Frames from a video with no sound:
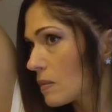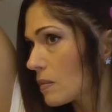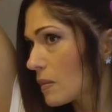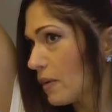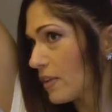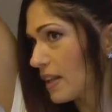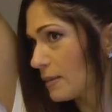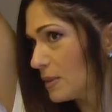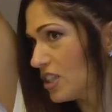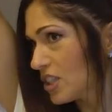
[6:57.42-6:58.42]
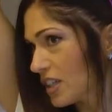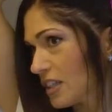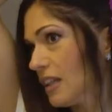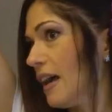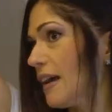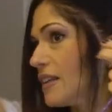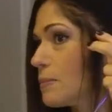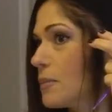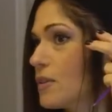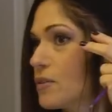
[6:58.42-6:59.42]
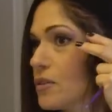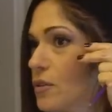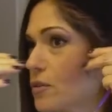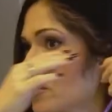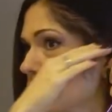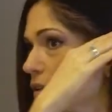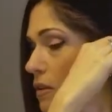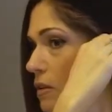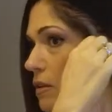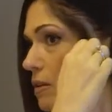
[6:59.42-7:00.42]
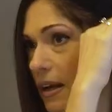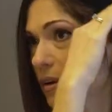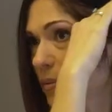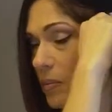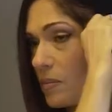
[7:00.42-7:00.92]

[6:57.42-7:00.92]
I feel like I'm teaching a class, but there's no students. Now,